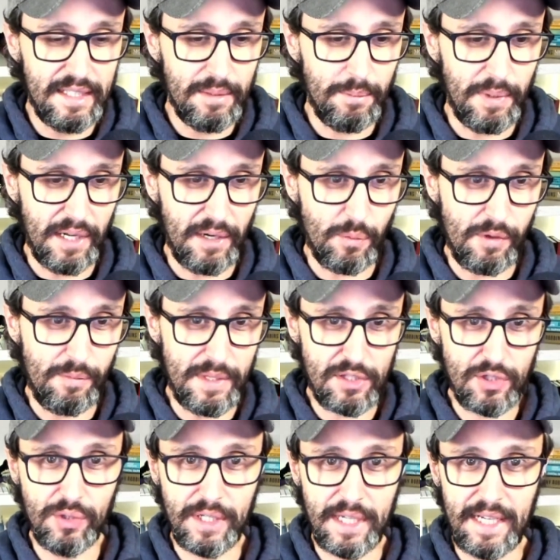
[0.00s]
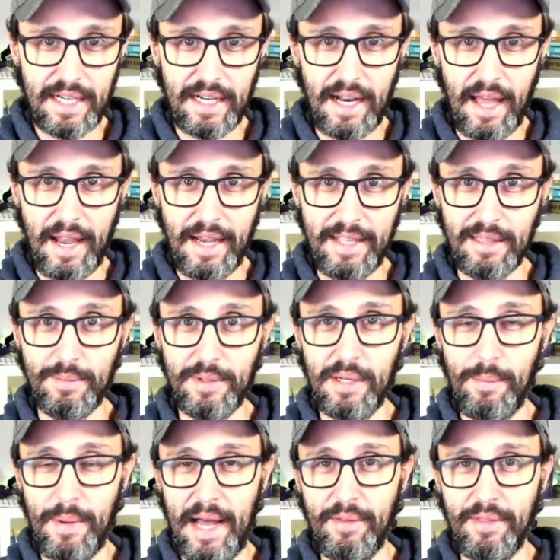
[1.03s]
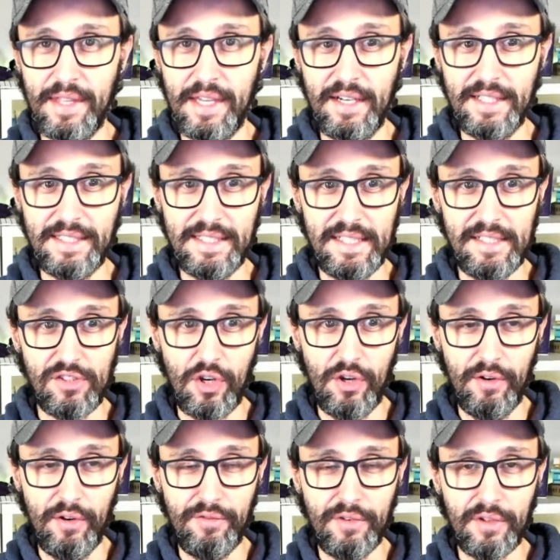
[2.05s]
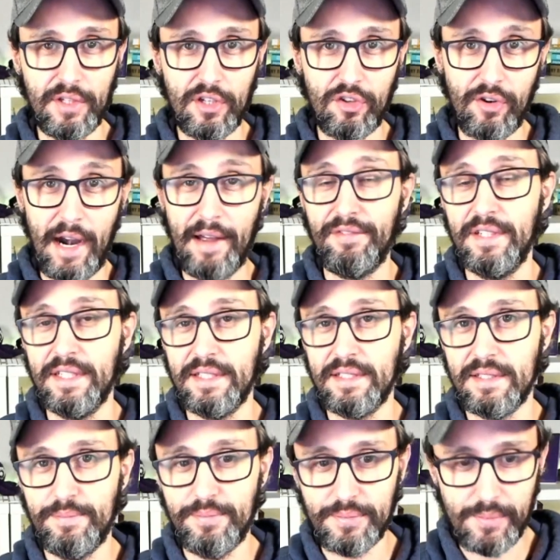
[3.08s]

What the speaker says: but we've been talking a little bit about the ideas of graphics,